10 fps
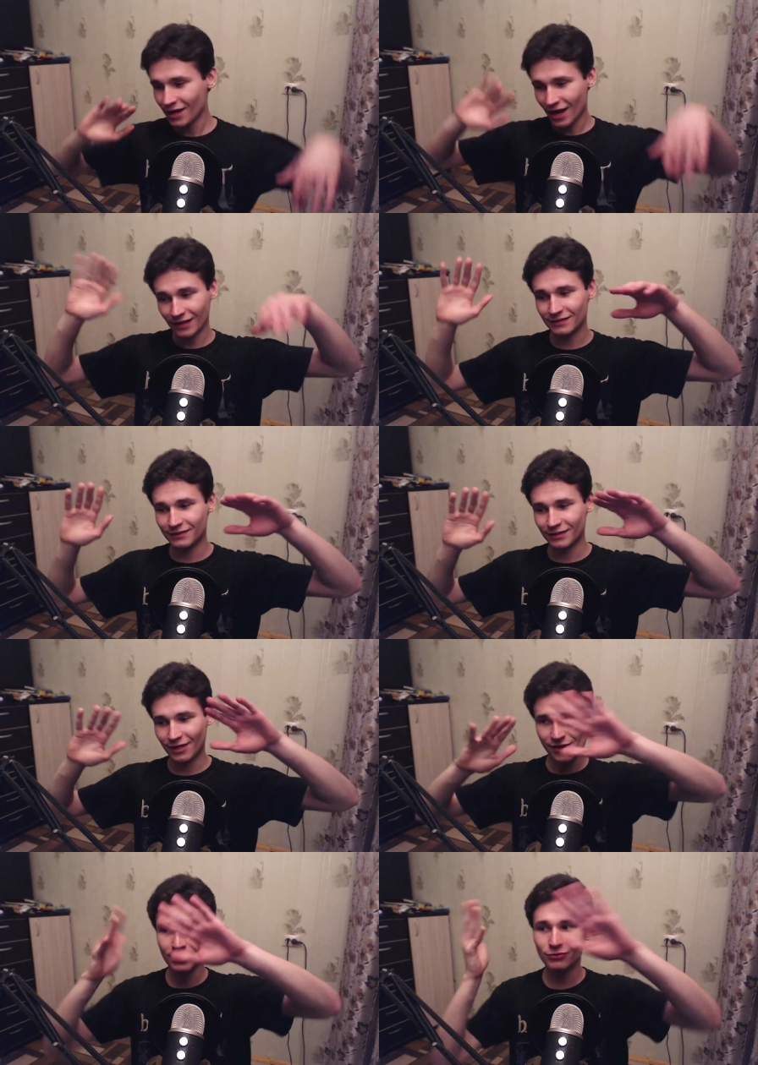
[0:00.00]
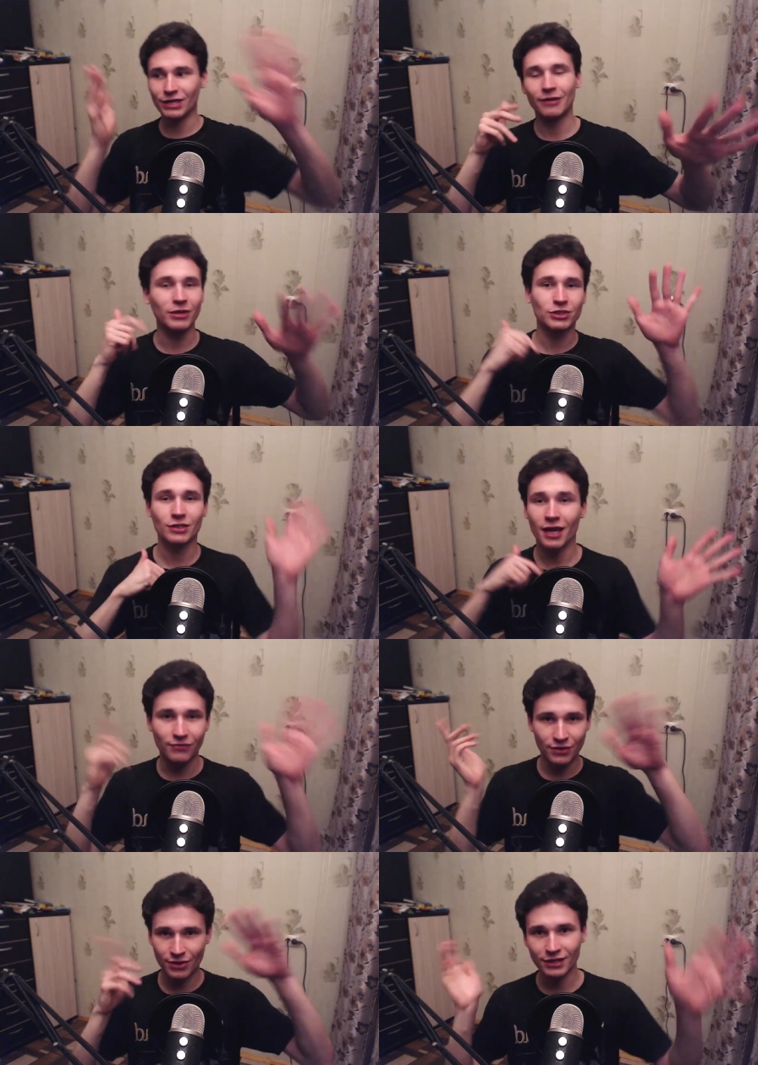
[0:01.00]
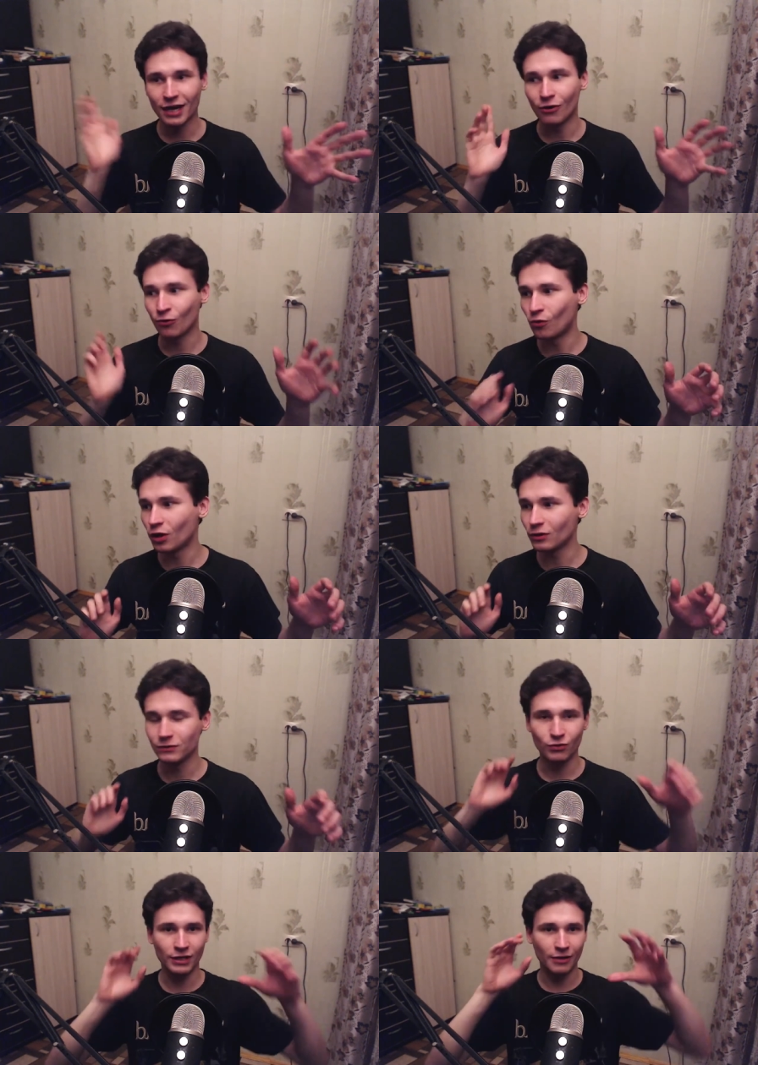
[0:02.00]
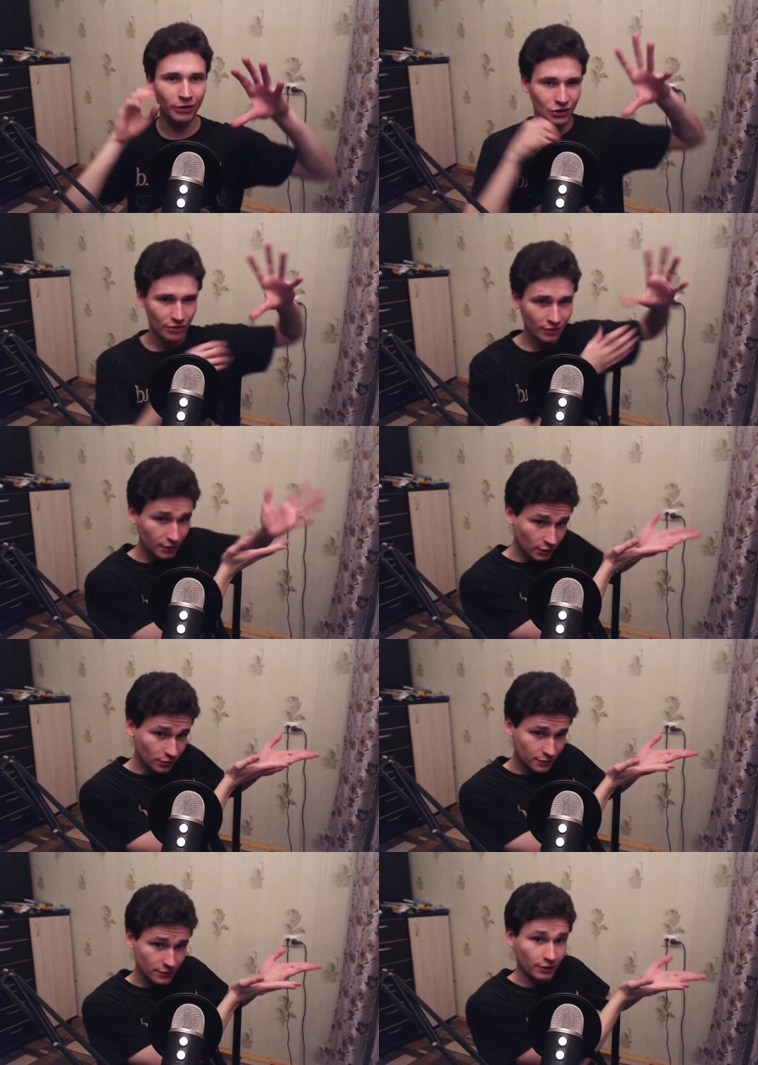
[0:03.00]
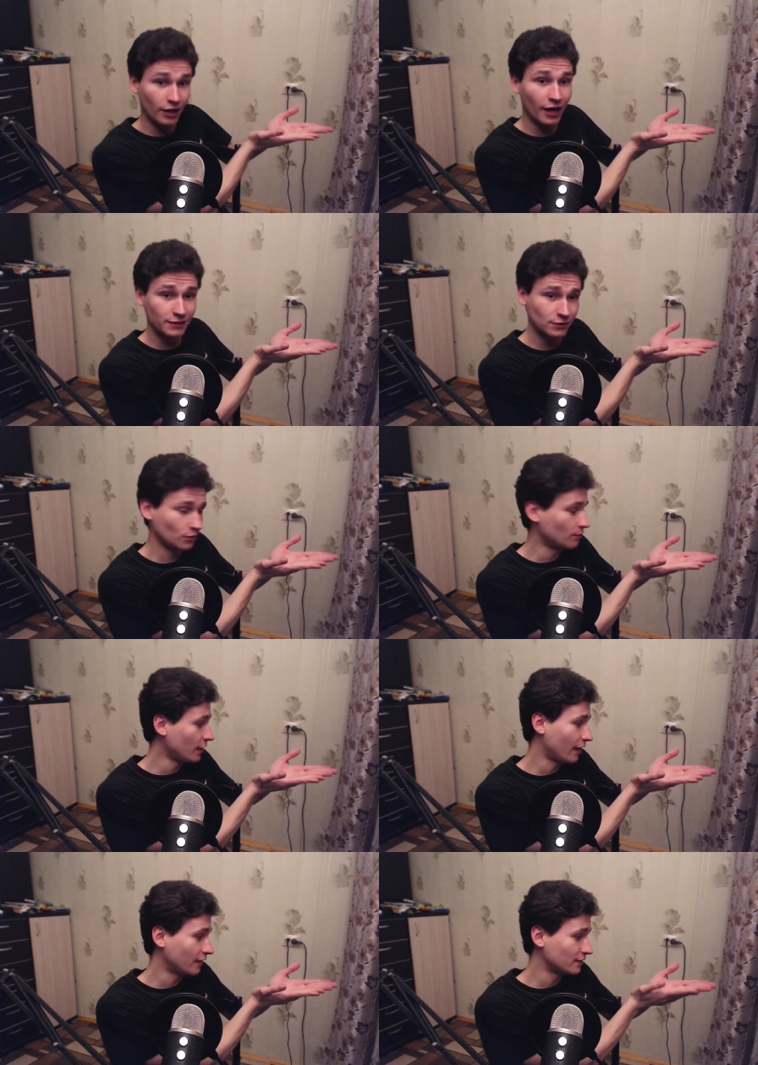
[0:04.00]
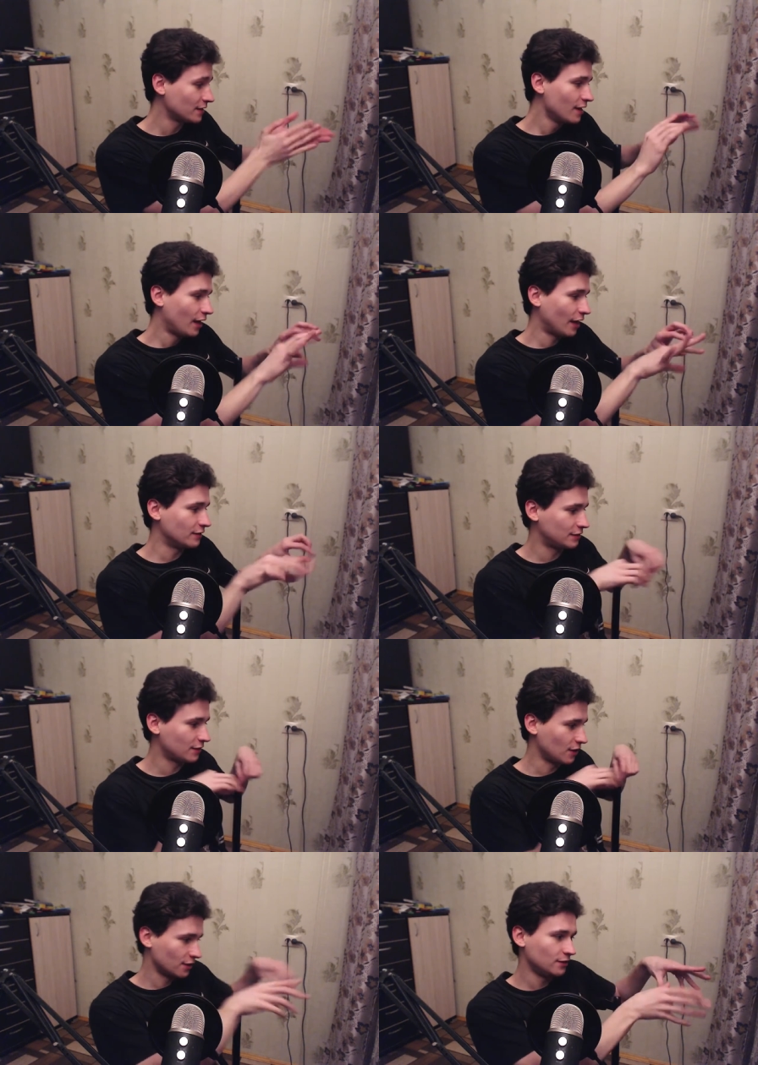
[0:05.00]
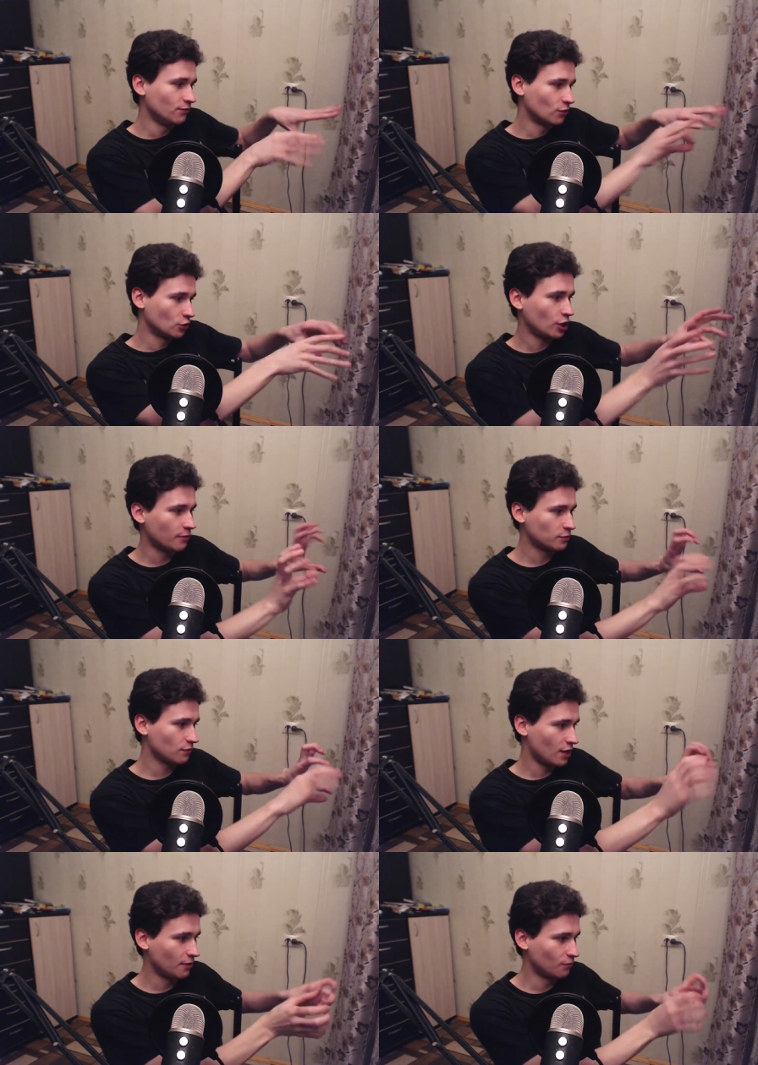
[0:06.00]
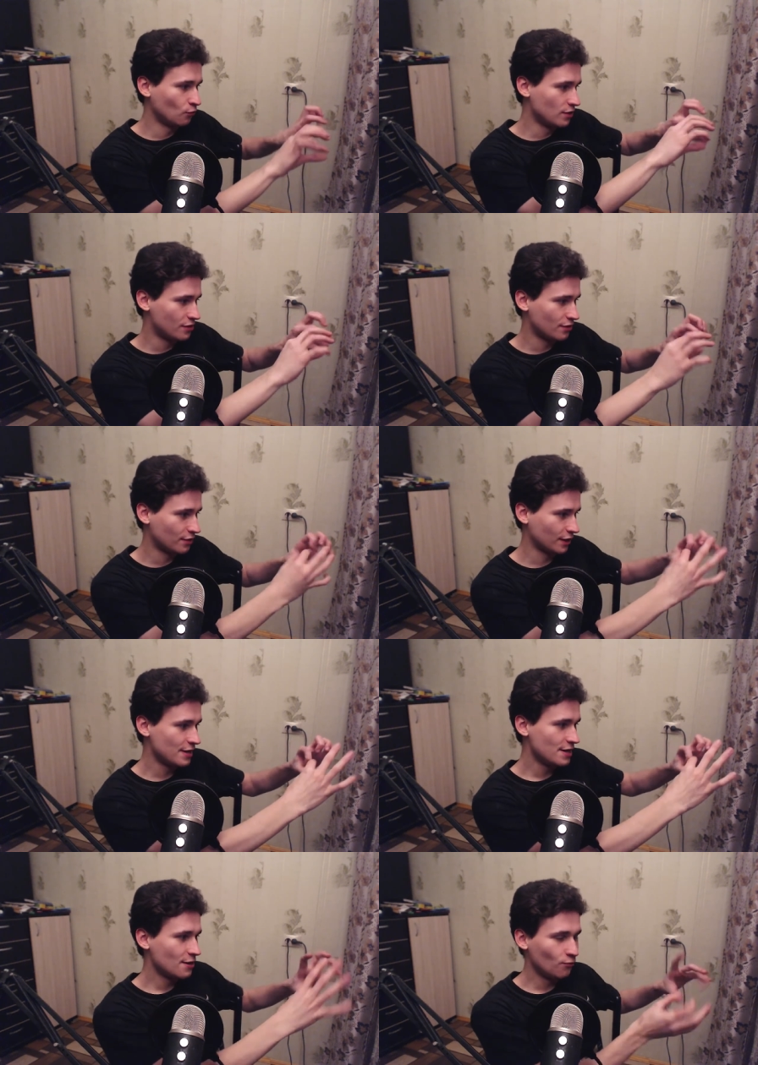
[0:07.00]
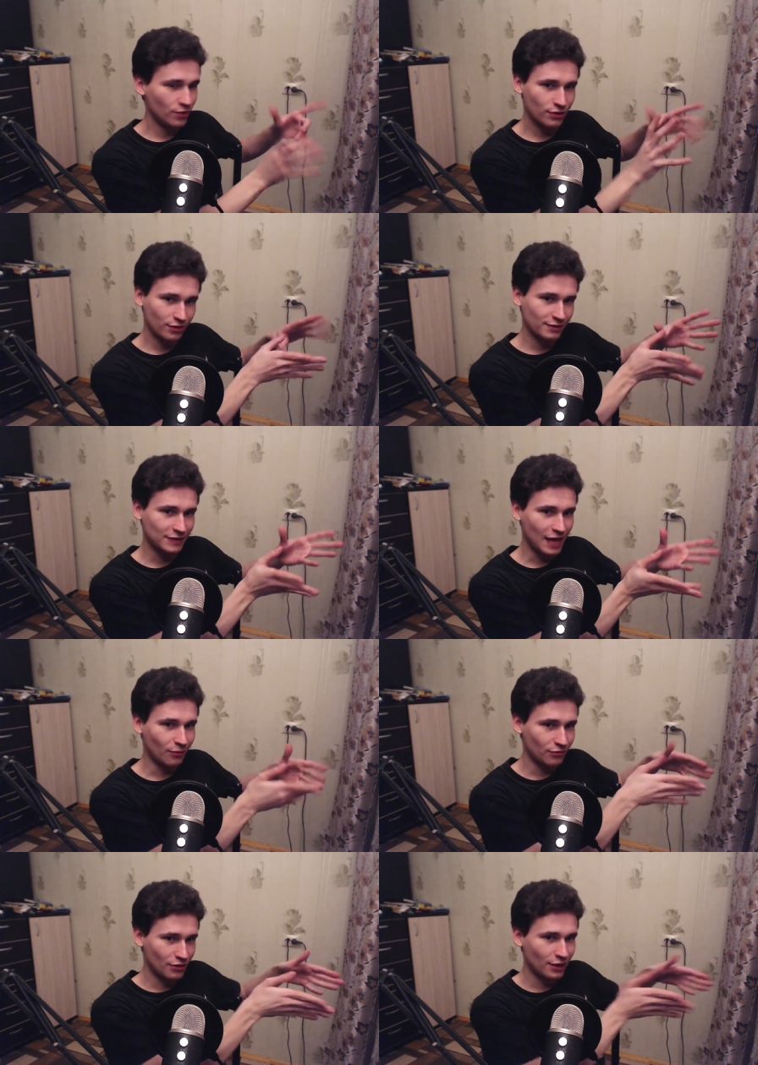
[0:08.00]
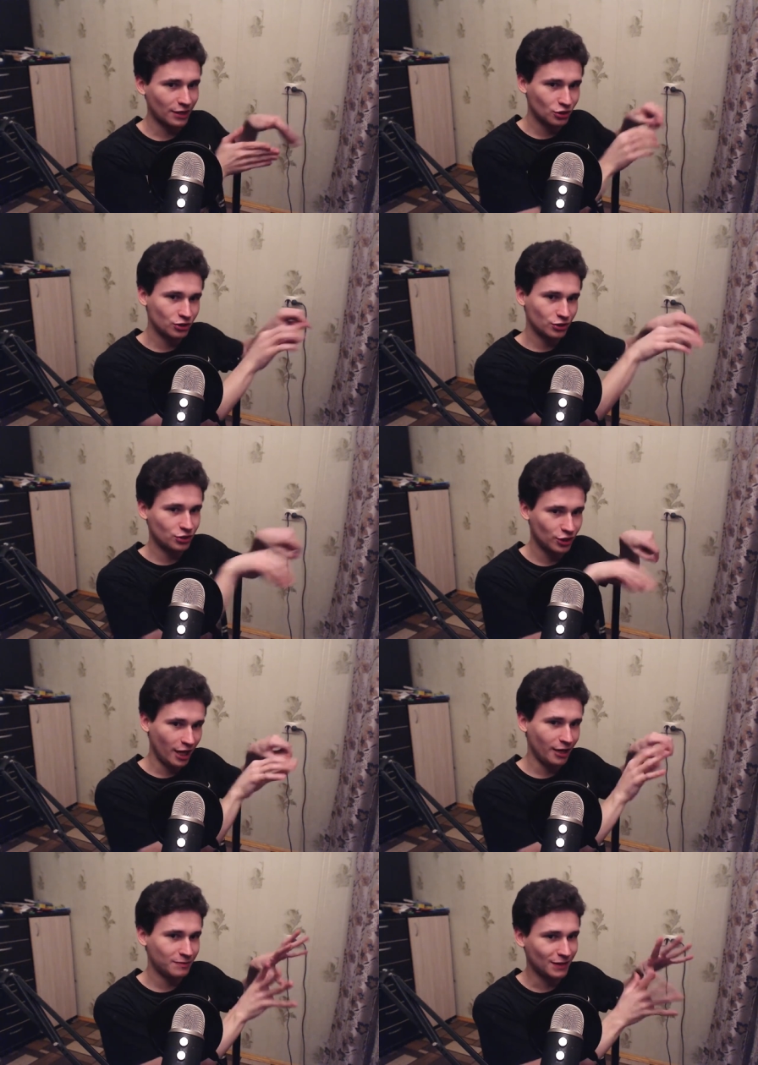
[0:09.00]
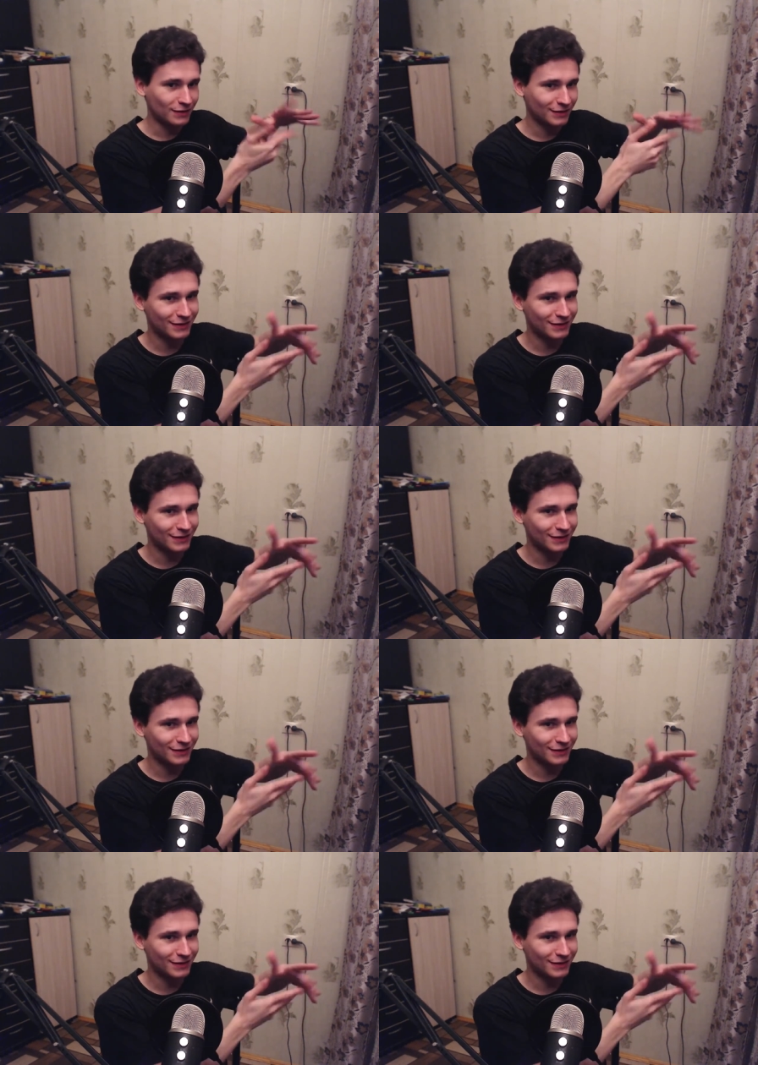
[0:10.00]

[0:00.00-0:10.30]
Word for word: And uh, then you can imagine everything. Our world, you can imagine. Here's the glasses on my hands and uh, different shapes of them with uh, with some of the sh shapes and